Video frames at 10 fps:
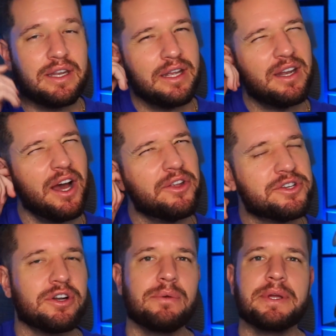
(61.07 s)
in other
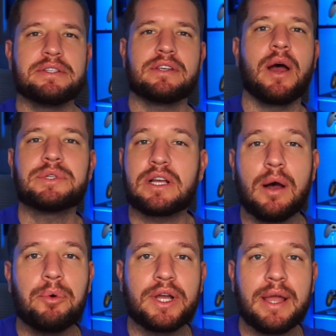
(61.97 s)
tournaments, I was a
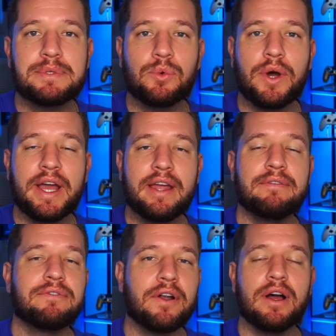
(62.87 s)
couple games away
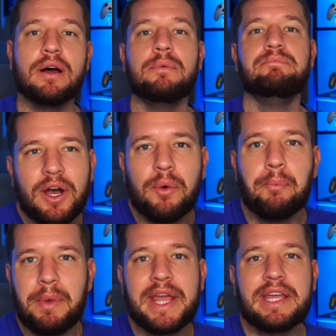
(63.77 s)
from
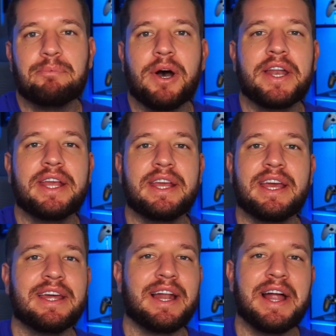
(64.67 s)
making money
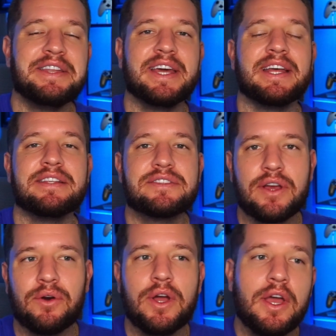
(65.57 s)
and I didn't.
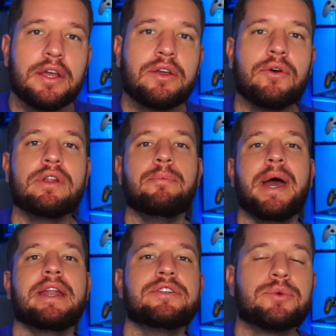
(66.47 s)
So going into
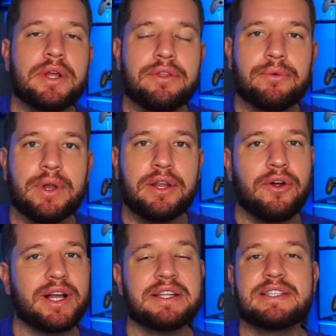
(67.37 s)
Madden 23, you know,
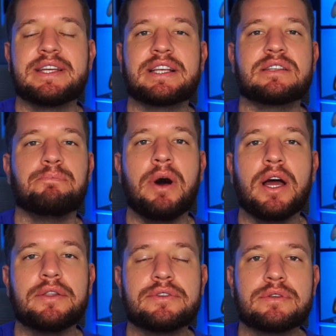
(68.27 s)
I got 6
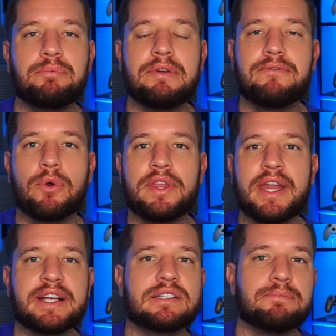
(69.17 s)
months before the
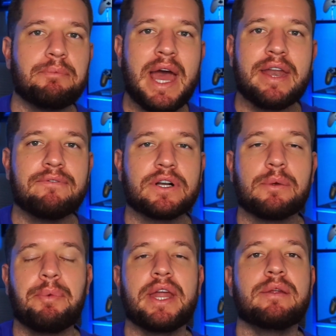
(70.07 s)
next Madden for
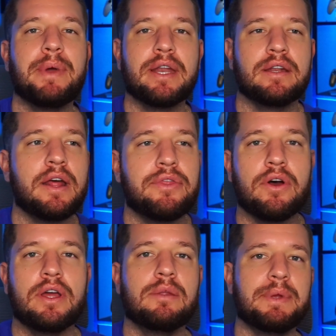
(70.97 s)
competitive Madden. And I
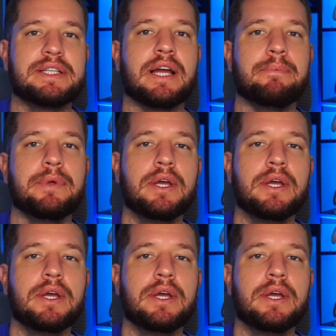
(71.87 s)
thought in the meantime,